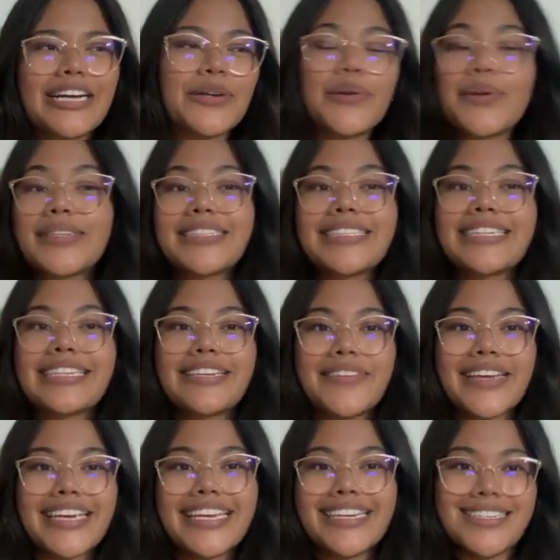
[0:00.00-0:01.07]
currently
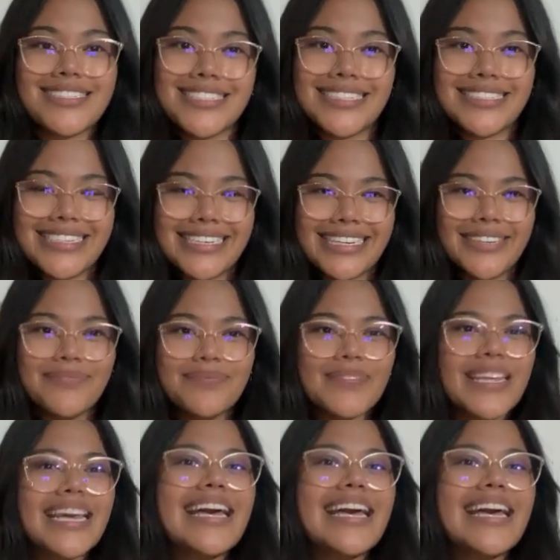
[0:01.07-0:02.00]
living in Argentina.